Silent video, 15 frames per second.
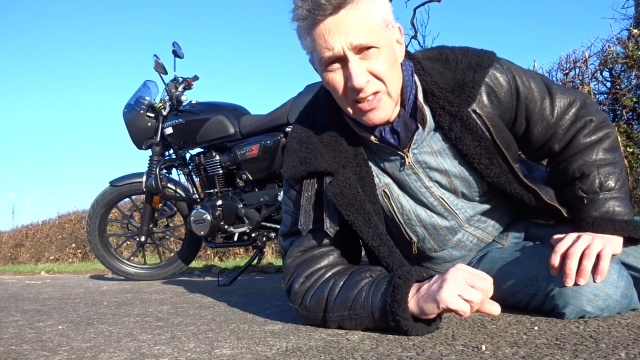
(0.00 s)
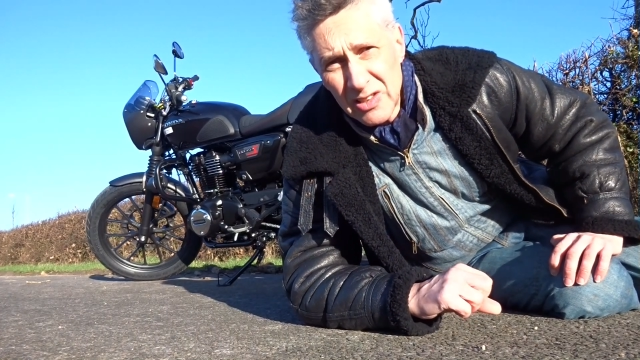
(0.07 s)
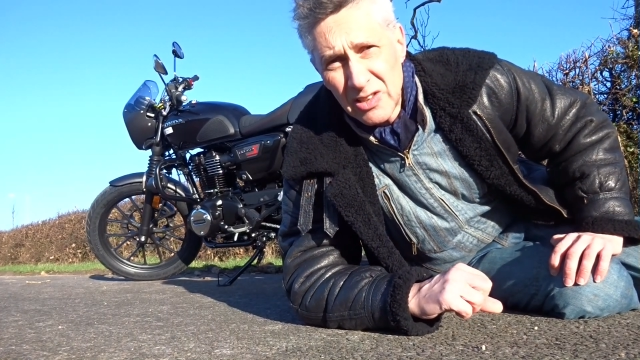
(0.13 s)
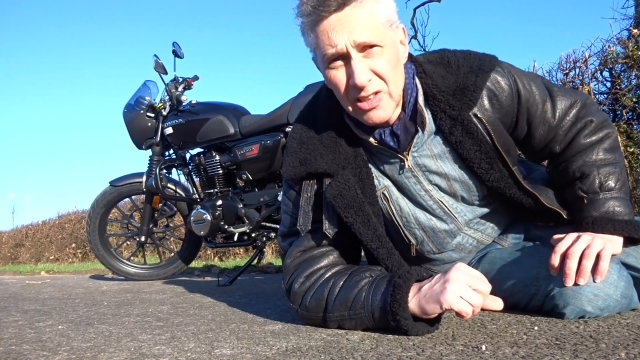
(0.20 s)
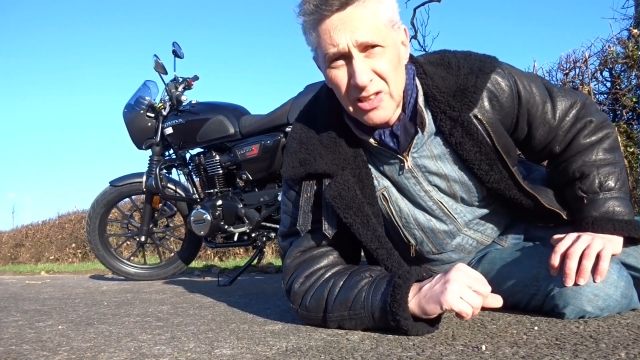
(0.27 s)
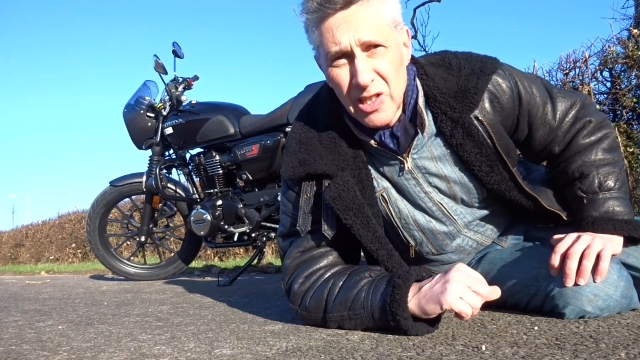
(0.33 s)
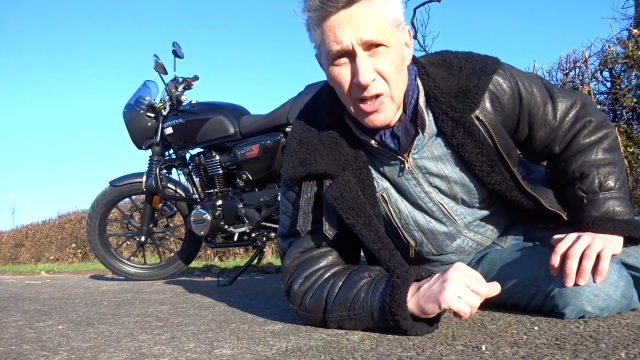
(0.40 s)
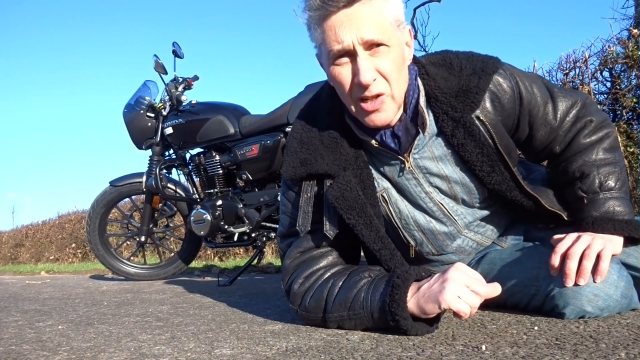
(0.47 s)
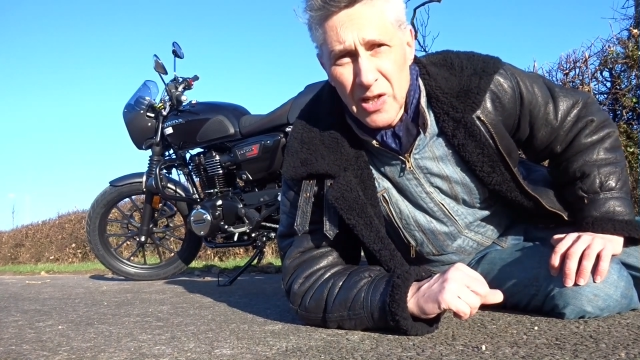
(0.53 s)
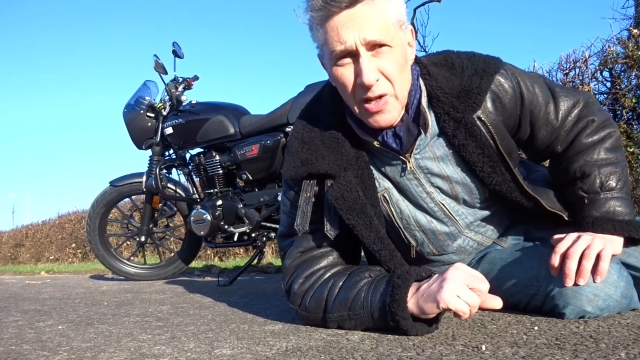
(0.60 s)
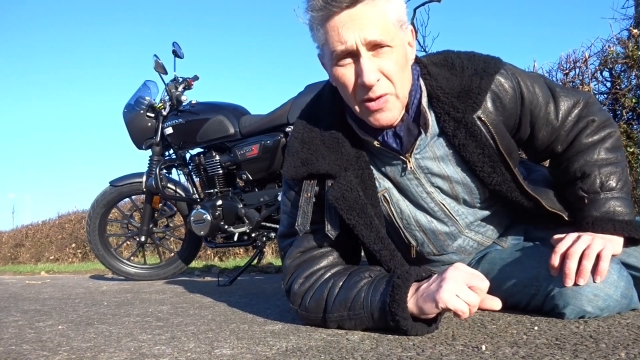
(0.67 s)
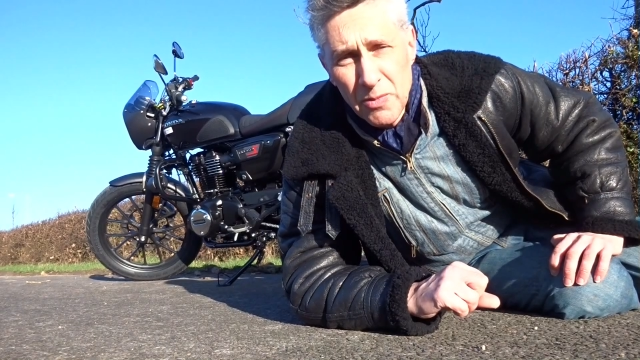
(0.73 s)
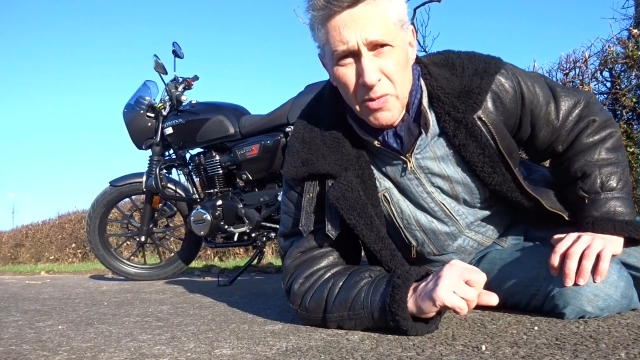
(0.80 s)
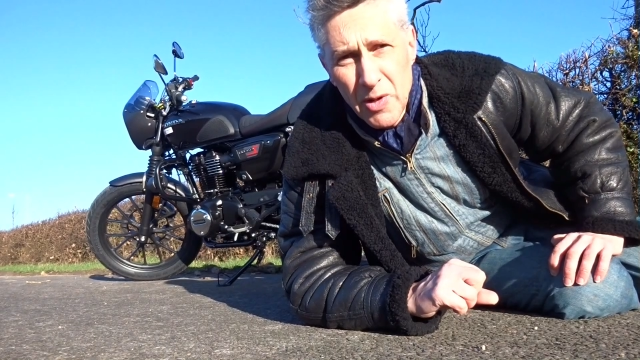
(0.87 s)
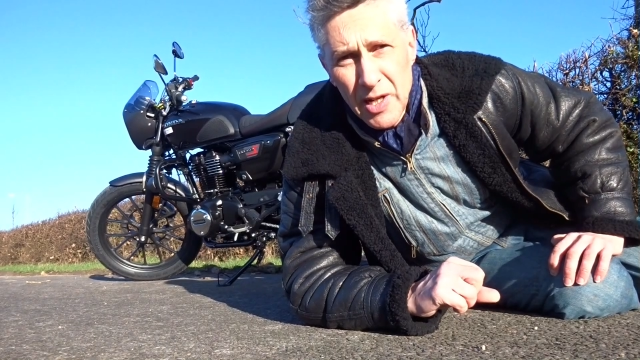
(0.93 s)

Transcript: slug on